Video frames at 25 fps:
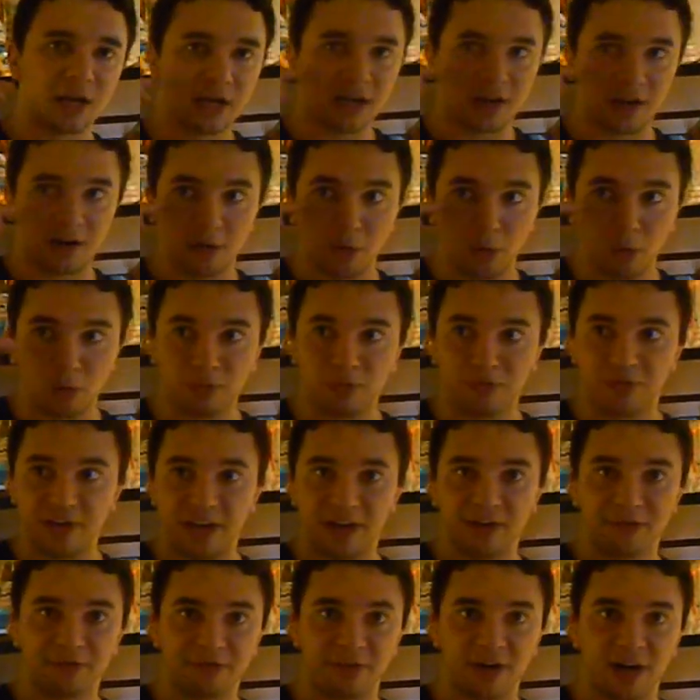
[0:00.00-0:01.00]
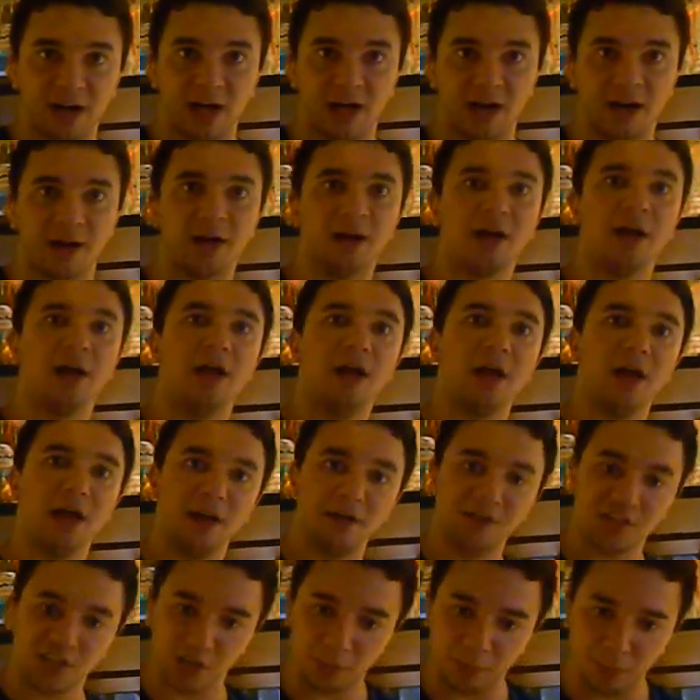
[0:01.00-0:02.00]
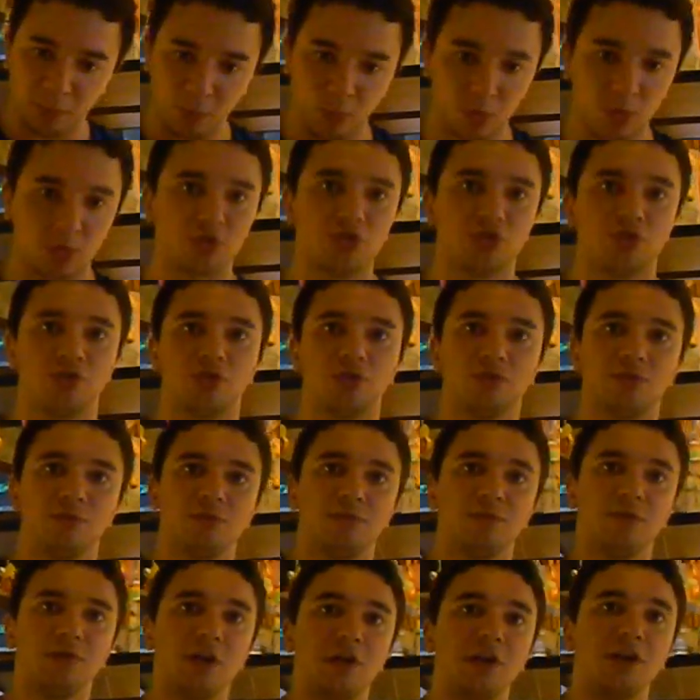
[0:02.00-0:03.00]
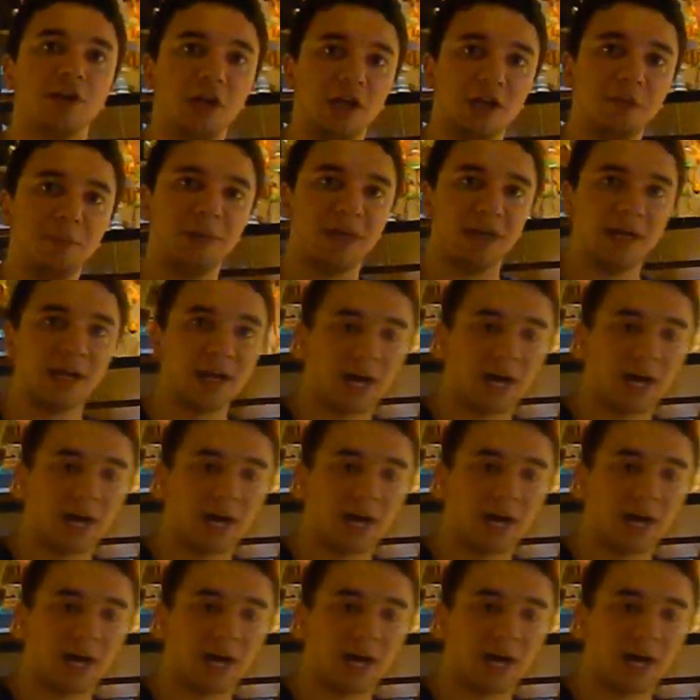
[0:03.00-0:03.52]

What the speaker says: can look very far and keep watch and big